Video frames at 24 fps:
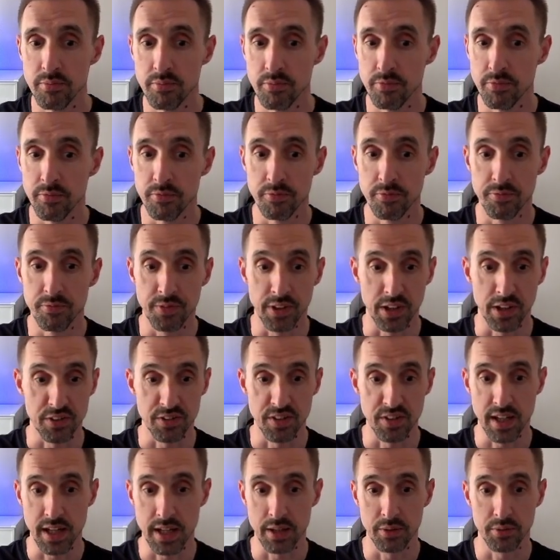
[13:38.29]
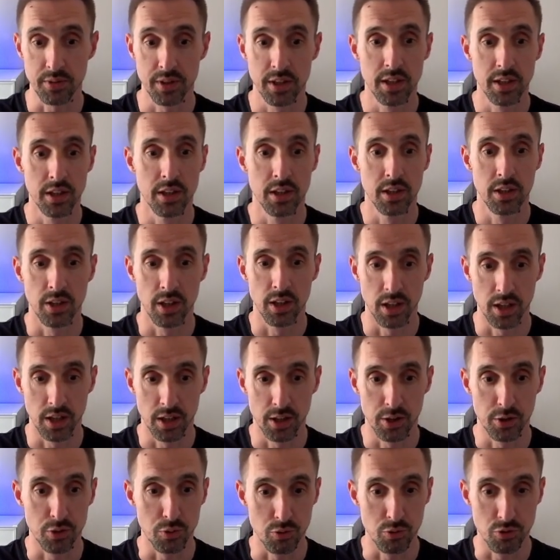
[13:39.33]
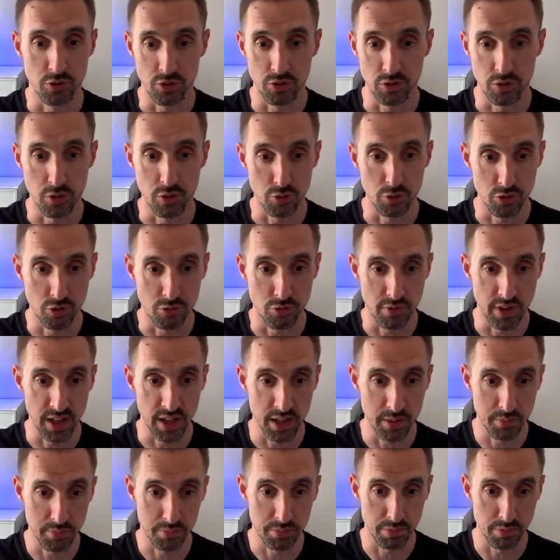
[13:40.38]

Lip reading: figures it out who should read it,